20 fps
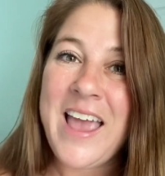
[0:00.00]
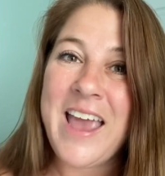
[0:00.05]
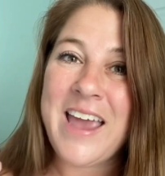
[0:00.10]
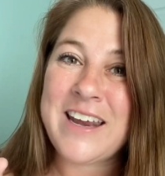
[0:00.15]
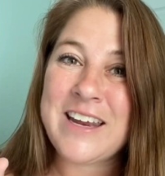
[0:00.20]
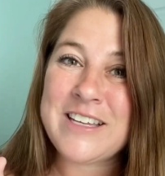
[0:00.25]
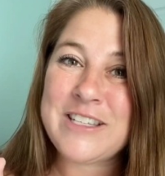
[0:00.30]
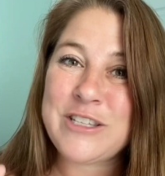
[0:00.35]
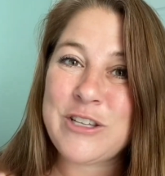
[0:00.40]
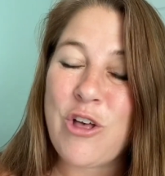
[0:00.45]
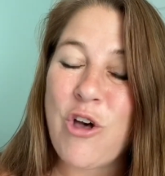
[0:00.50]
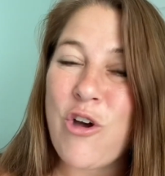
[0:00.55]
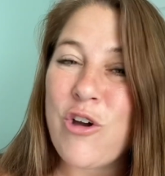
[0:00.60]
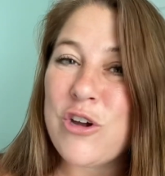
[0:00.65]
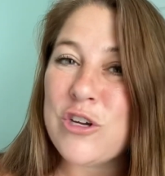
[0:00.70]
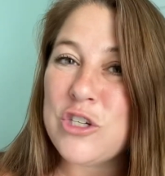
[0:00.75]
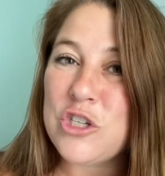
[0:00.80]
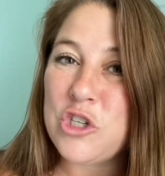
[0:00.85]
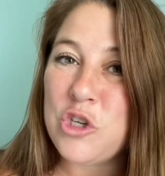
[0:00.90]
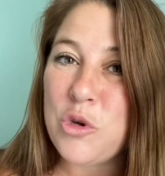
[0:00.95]
And as long
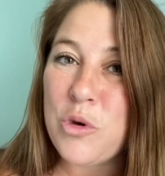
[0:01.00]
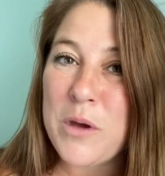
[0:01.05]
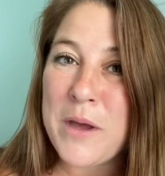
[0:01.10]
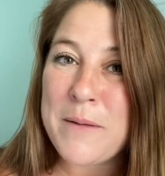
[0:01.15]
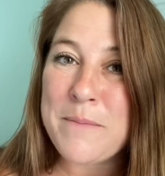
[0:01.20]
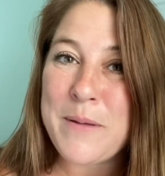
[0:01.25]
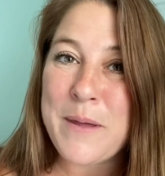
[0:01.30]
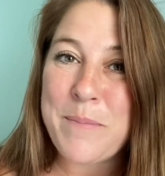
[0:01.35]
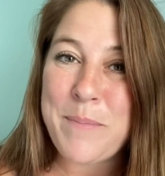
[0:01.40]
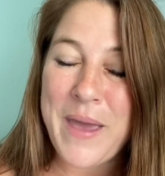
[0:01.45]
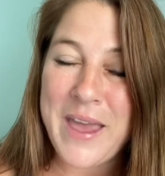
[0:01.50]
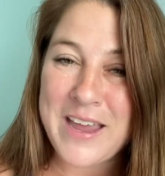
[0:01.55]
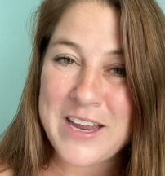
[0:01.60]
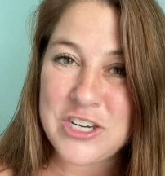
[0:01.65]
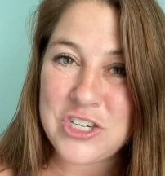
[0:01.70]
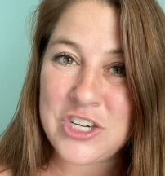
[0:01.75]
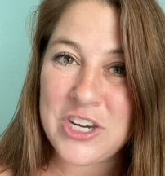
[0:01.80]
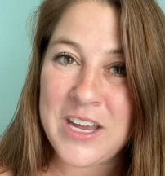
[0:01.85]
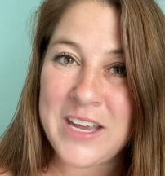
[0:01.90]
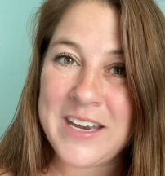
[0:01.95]
as you can be
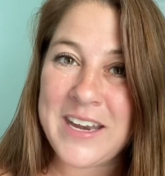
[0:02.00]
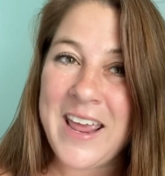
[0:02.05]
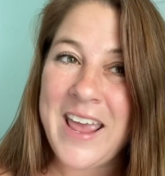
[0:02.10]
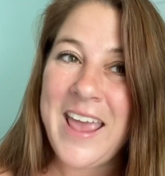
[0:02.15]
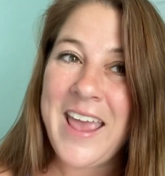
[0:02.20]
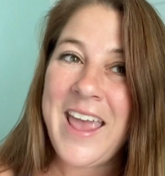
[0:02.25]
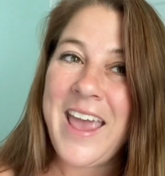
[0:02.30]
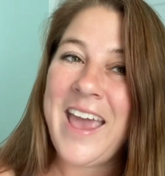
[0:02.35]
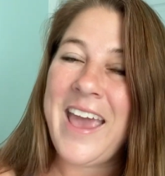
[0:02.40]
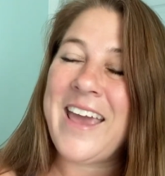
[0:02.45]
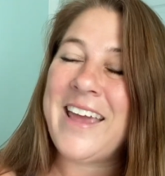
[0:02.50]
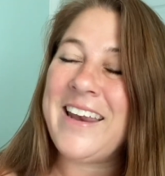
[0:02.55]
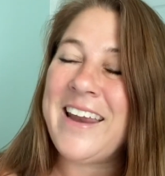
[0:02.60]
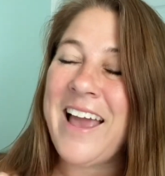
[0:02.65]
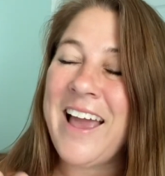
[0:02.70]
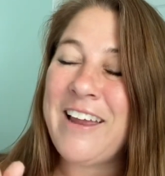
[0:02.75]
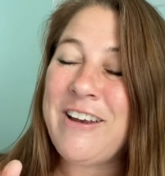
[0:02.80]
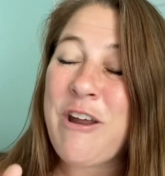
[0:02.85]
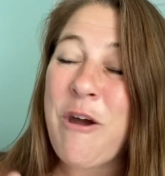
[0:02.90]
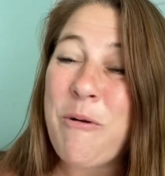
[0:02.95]
patient, and
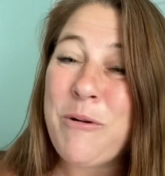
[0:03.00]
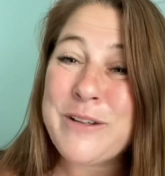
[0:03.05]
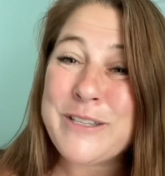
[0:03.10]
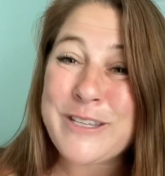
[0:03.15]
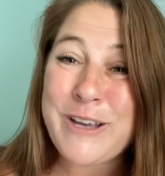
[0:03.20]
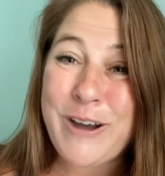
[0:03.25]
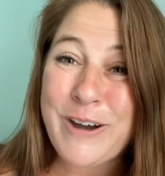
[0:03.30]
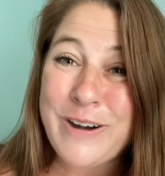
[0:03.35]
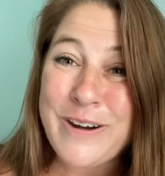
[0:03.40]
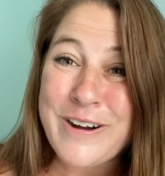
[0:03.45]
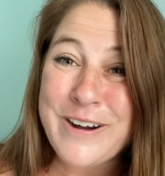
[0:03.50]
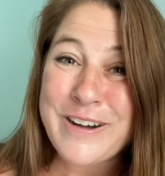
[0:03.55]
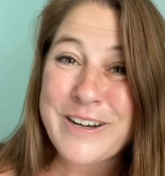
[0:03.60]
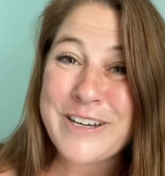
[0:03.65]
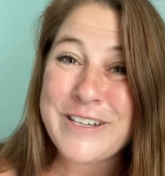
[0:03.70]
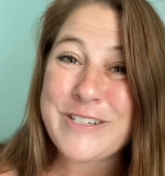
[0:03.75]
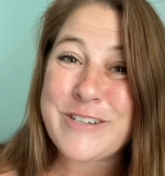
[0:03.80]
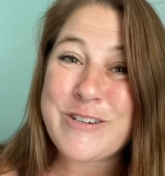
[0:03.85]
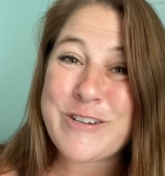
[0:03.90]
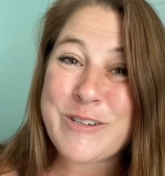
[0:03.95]
I know it's hard
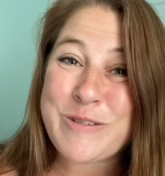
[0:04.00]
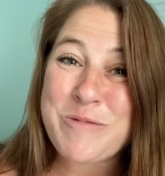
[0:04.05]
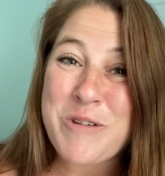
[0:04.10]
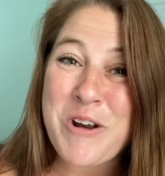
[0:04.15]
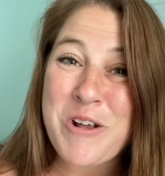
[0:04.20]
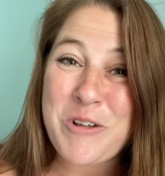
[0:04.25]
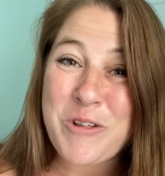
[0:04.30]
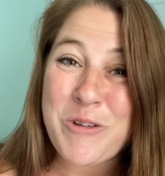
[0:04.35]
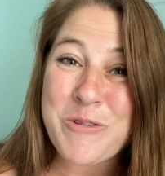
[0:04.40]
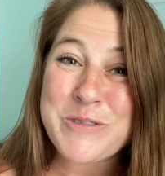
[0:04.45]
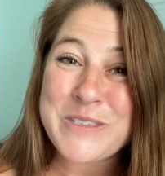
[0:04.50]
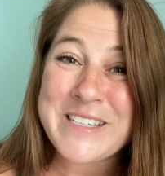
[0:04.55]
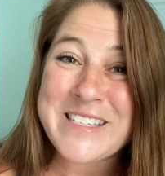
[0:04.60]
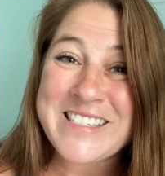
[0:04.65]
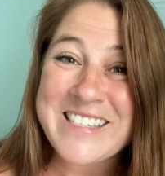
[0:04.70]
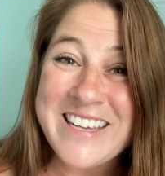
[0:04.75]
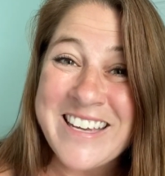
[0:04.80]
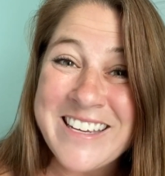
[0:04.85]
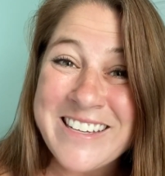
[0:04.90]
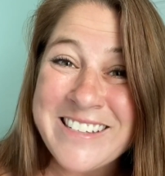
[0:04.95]
because you just want to close a
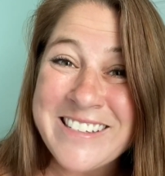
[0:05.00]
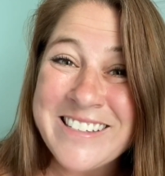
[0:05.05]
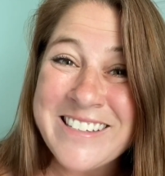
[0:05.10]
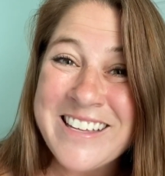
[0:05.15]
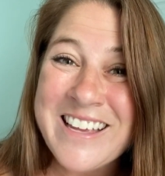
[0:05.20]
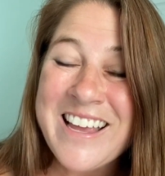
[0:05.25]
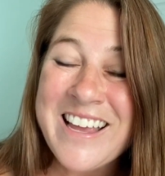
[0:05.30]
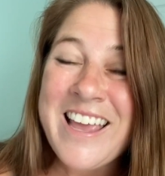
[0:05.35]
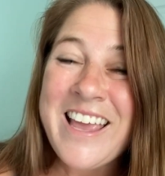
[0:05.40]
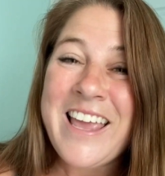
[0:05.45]
deal,